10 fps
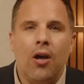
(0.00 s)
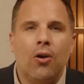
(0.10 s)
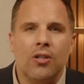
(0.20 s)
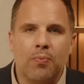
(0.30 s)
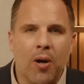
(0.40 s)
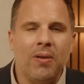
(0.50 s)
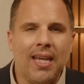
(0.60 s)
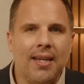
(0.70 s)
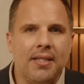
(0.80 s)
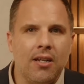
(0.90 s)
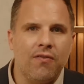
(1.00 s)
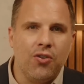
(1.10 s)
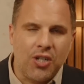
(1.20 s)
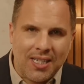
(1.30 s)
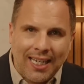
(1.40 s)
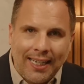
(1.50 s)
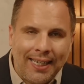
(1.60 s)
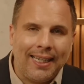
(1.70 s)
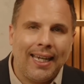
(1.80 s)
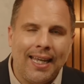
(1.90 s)
or it's probably easier if you just
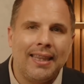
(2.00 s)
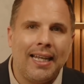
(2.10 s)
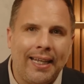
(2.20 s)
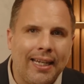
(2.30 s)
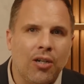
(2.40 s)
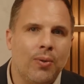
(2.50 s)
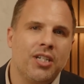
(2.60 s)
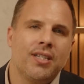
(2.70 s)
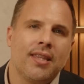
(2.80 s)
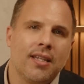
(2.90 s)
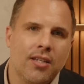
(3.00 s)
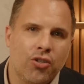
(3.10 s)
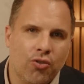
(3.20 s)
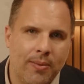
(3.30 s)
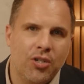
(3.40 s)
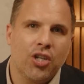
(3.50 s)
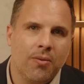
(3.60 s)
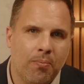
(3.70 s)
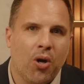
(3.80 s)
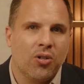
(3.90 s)
click in the link which is in the description
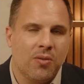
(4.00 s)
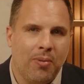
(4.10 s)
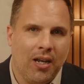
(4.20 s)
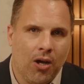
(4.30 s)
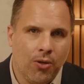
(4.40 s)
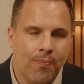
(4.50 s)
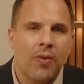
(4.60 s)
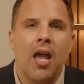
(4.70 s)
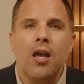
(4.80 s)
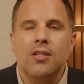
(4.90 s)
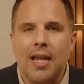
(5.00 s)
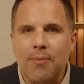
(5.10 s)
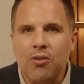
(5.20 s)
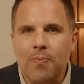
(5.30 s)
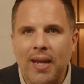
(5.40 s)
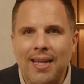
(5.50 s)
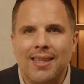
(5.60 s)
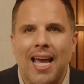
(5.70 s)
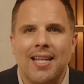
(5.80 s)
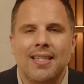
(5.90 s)
box below. So let me repeat,
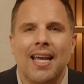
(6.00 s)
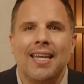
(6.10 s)
that's